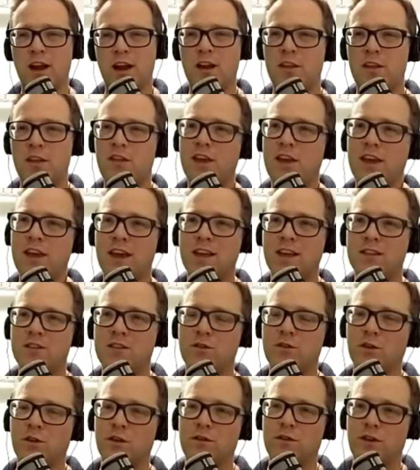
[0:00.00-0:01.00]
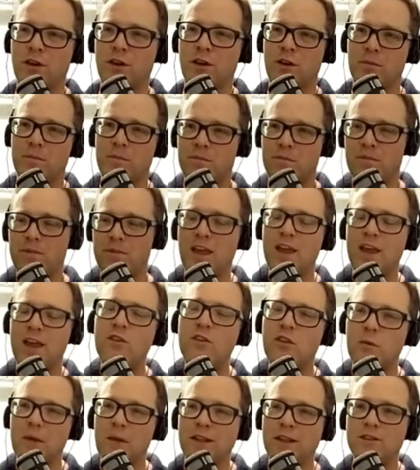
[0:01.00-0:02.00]
And I think it's sort of a
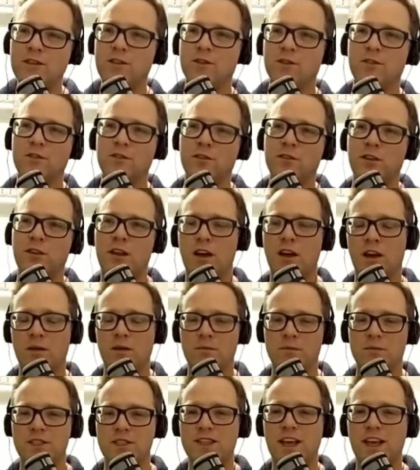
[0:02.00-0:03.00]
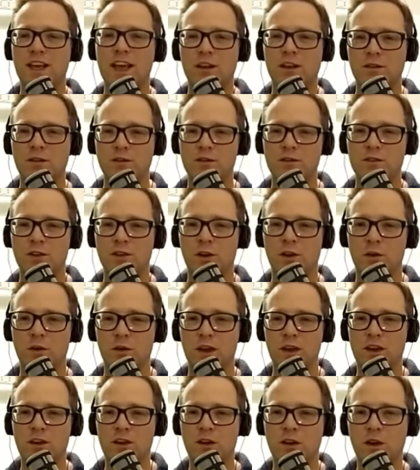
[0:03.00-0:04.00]
incremental um, scale. So
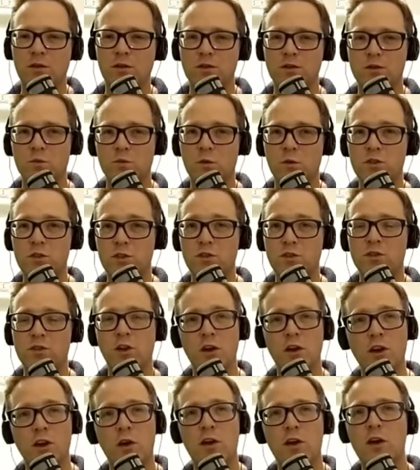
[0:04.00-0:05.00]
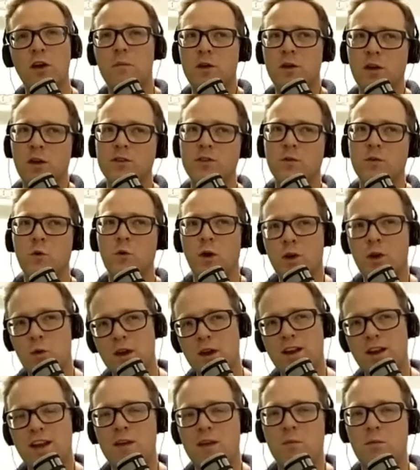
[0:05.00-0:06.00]
it goes, once you start going up, it goes up quite
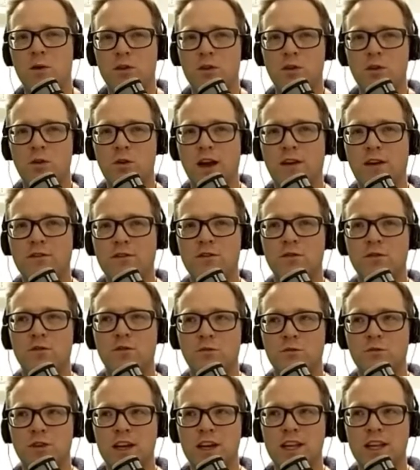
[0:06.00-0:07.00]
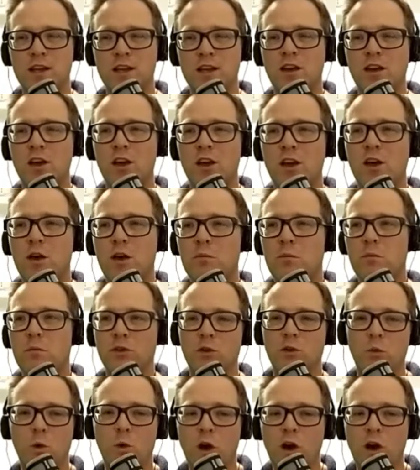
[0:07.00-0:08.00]
quickly, but you have to really put
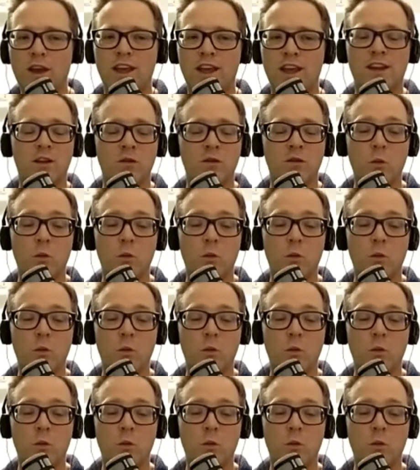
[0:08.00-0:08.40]
the work in.